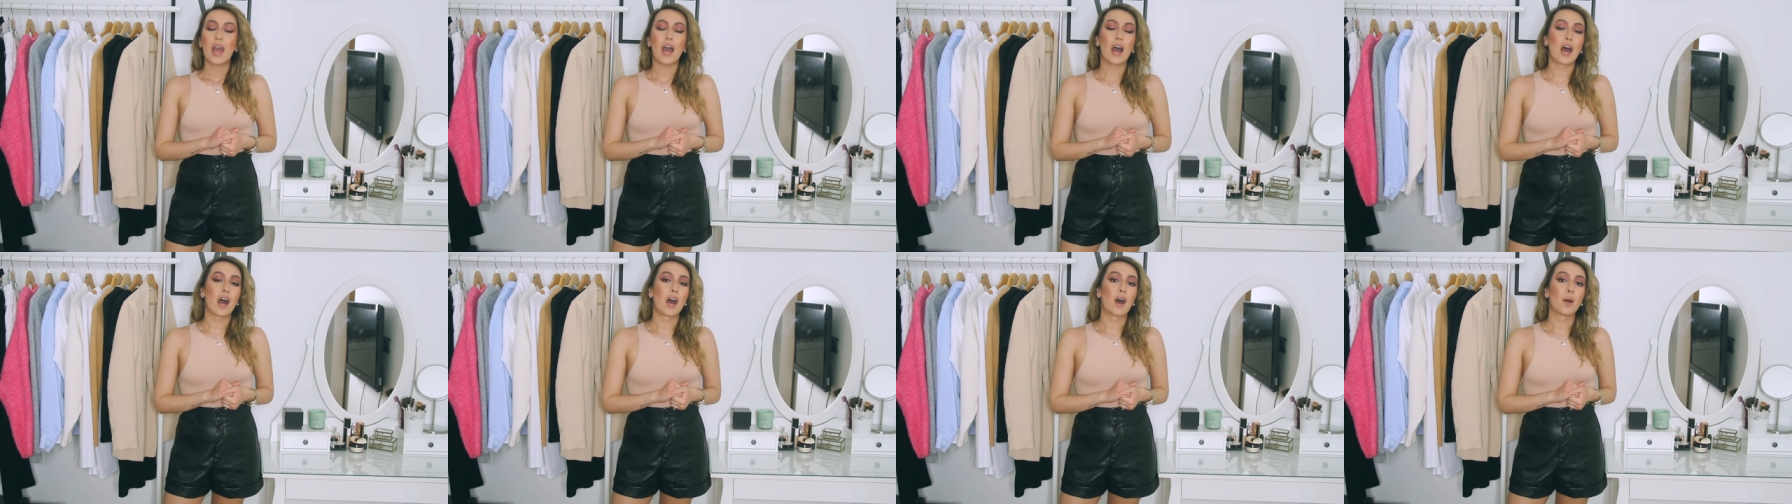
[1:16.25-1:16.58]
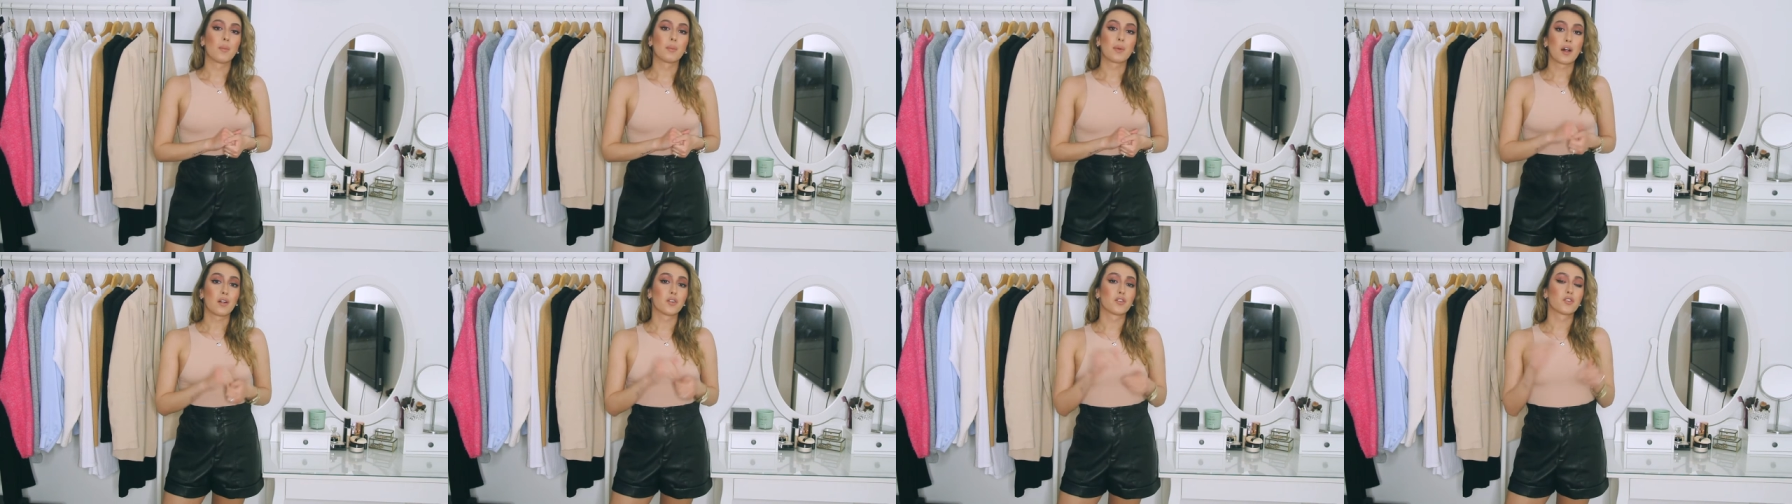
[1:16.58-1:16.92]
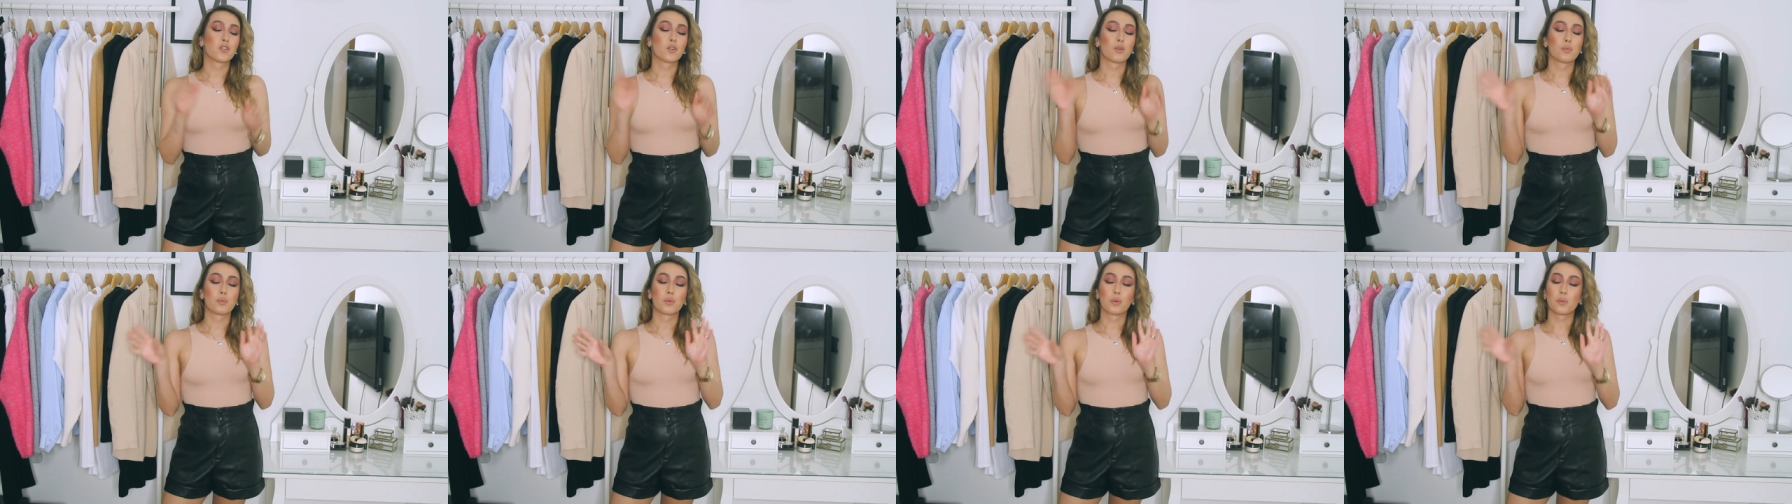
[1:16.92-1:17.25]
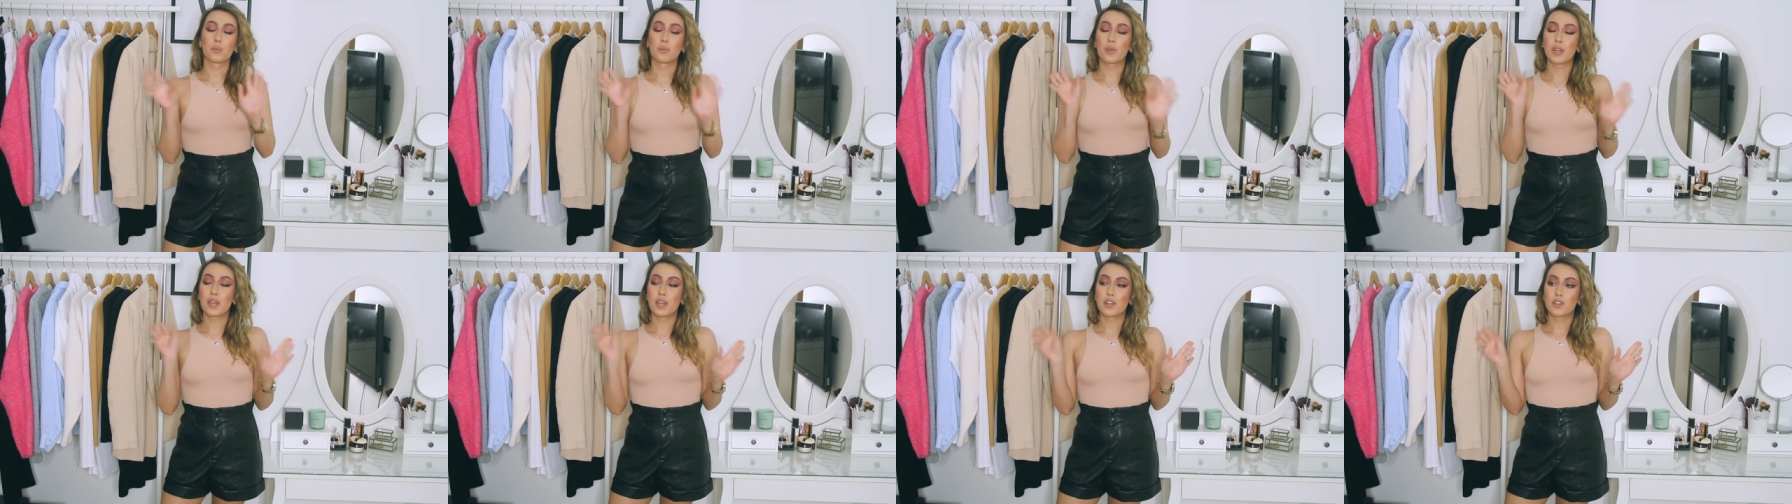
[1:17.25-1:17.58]
uh, cultural
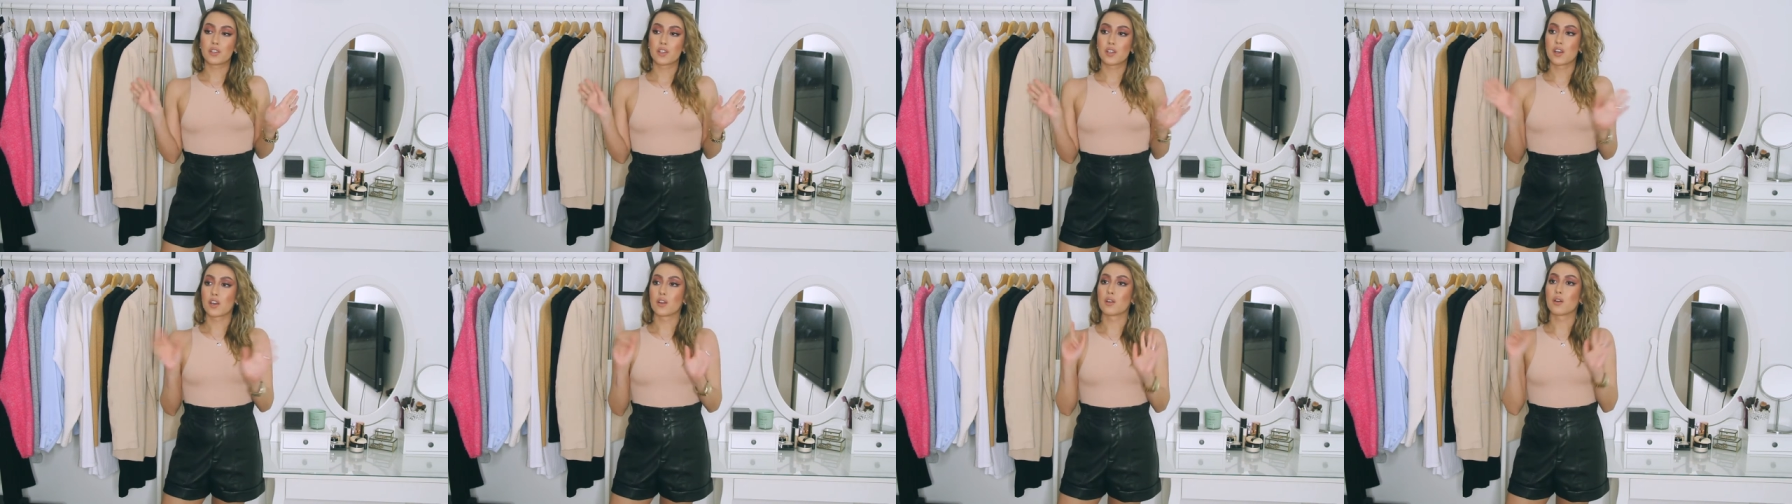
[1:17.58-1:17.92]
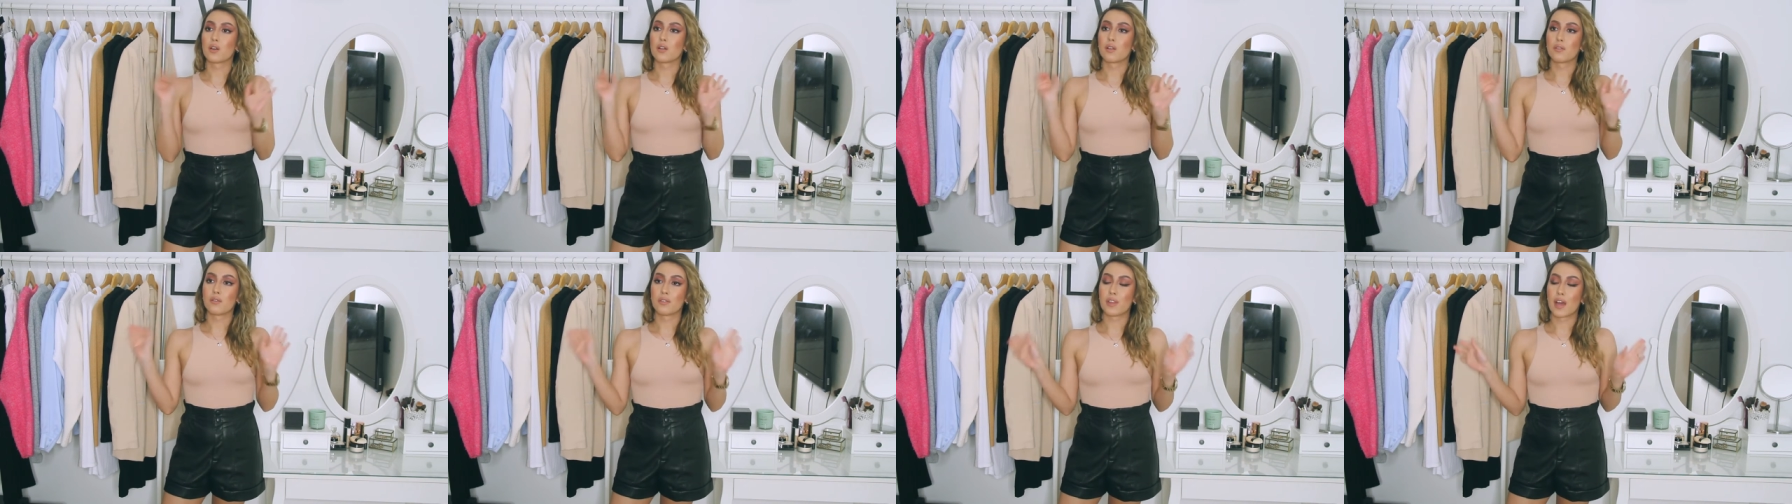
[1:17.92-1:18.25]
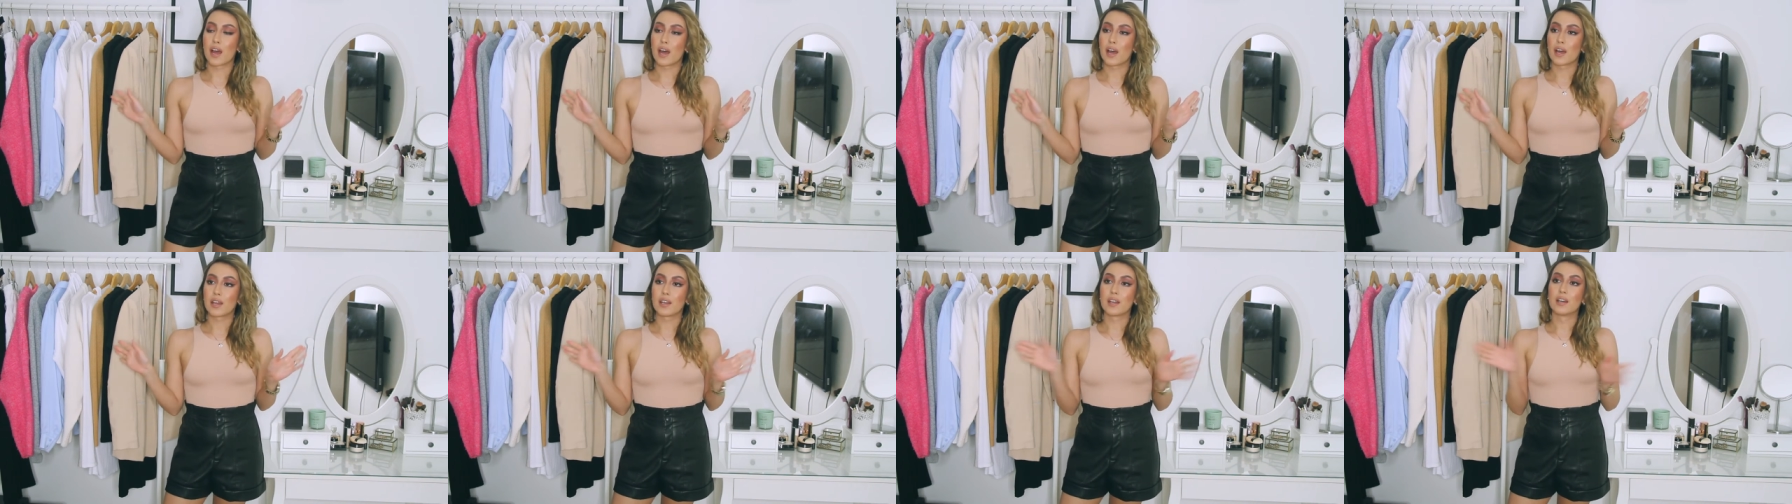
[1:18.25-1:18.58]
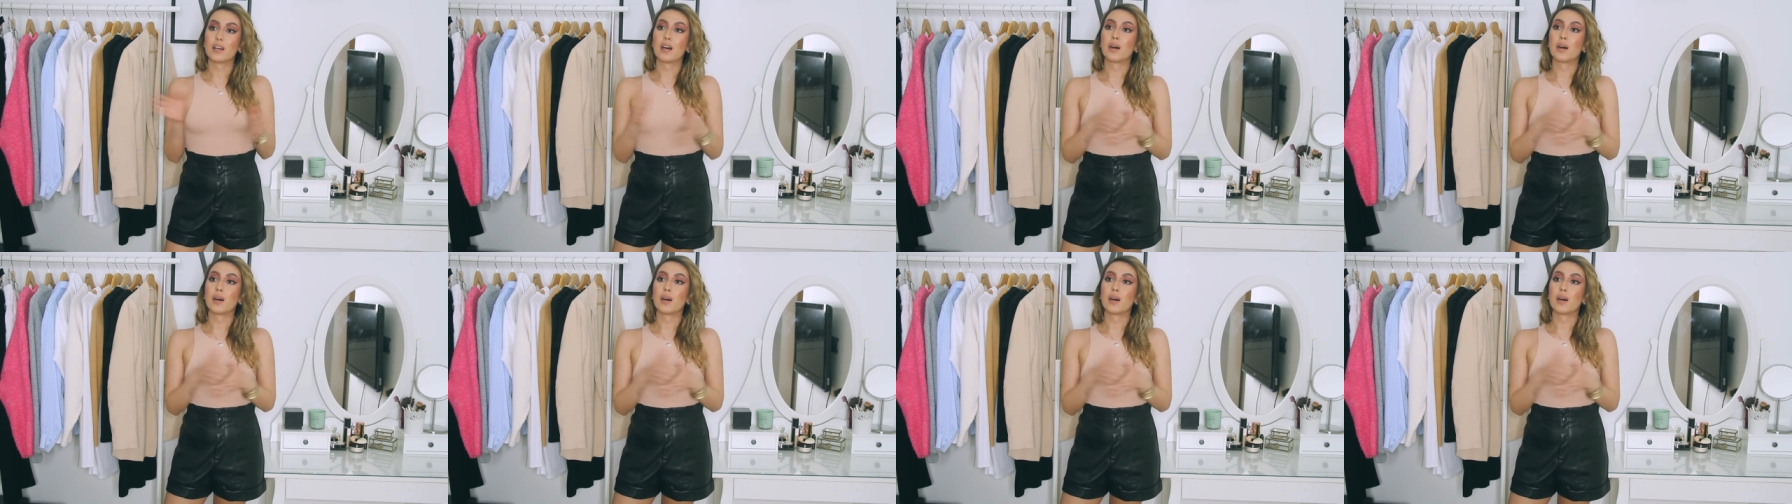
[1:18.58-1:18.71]
appropriation and all of that.